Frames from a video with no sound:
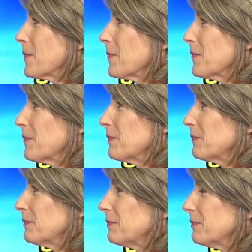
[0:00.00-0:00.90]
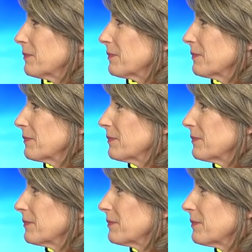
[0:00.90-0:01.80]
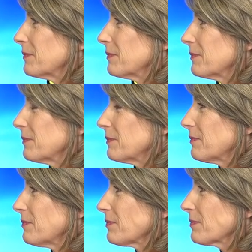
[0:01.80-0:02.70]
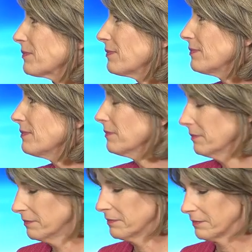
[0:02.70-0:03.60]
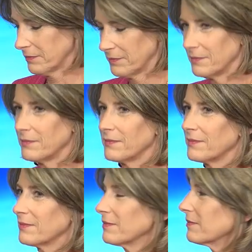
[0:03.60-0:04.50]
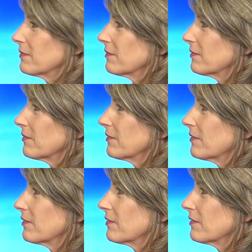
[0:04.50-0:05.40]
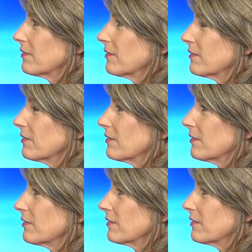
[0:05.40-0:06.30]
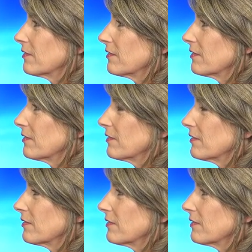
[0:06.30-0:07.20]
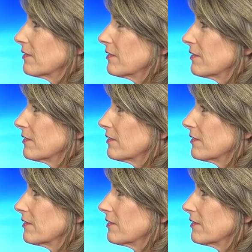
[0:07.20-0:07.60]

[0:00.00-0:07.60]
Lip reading: This person isn't speaking.